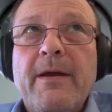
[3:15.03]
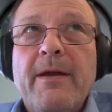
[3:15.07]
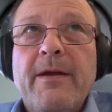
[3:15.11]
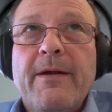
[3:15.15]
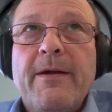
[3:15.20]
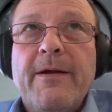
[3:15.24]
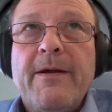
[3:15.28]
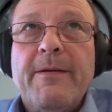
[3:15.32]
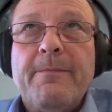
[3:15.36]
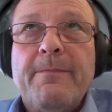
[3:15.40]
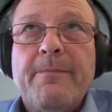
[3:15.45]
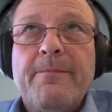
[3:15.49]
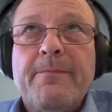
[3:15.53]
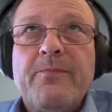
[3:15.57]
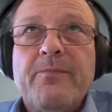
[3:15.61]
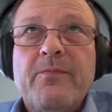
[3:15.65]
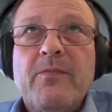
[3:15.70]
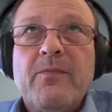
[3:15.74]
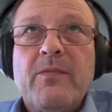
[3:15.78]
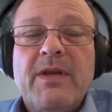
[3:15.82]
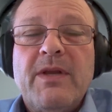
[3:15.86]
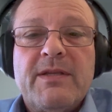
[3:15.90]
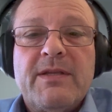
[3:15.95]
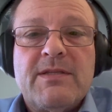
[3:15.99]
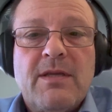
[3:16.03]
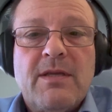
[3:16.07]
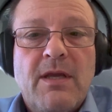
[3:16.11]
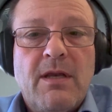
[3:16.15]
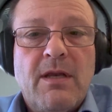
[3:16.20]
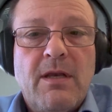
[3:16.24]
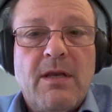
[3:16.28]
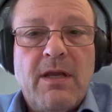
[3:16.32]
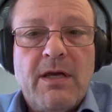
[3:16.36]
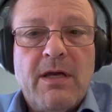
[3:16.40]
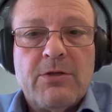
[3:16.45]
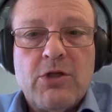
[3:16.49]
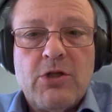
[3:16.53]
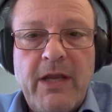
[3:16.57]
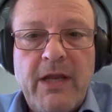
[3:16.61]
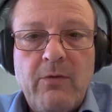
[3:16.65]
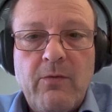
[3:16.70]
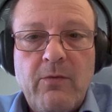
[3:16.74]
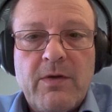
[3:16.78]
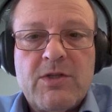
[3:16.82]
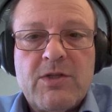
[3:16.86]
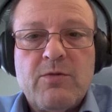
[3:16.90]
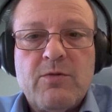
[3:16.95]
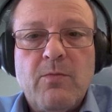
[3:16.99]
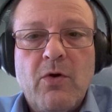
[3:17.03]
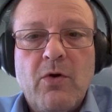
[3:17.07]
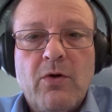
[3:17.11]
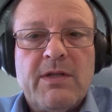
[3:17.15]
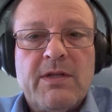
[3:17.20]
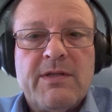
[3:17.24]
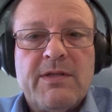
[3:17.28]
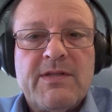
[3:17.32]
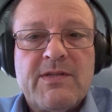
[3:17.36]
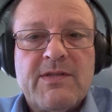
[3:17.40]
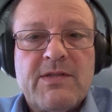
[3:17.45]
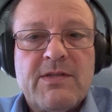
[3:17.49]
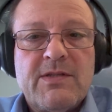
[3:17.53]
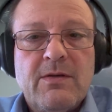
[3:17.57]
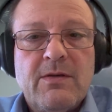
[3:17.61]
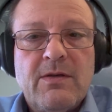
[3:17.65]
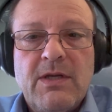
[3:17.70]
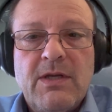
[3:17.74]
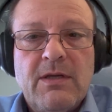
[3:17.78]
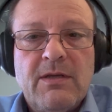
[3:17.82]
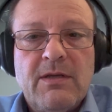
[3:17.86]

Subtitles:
let's say, large language models